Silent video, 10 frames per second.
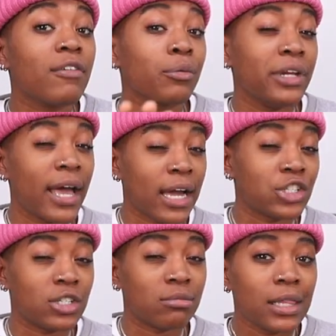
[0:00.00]
of a
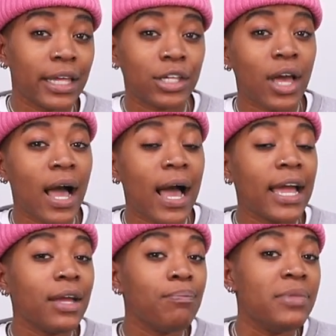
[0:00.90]
reaction. Like,
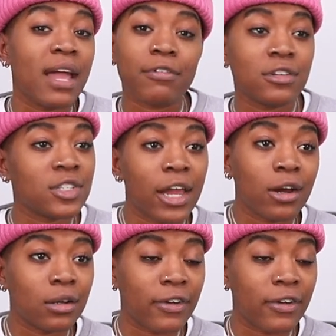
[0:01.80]
I'm never scared